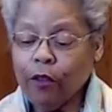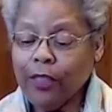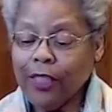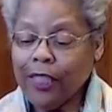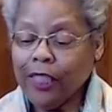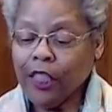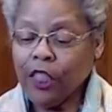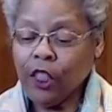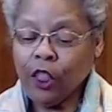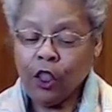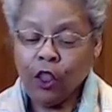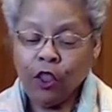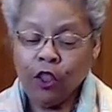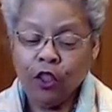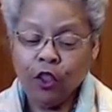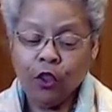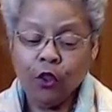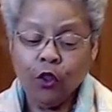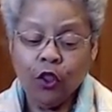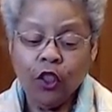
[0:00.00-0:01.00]
those
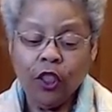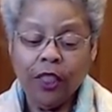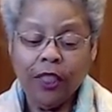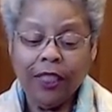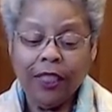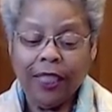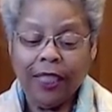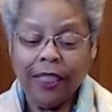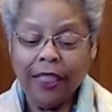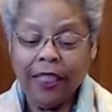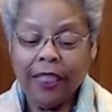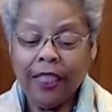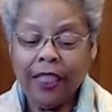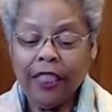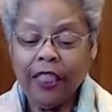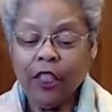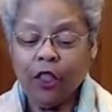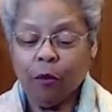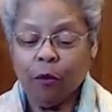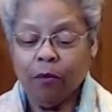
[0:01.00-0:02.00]
institutions and
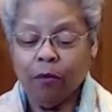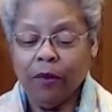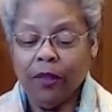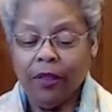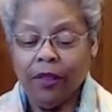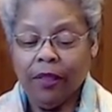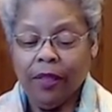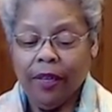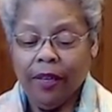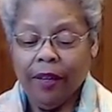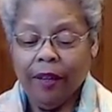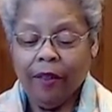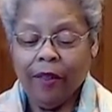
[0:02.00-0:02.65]
systems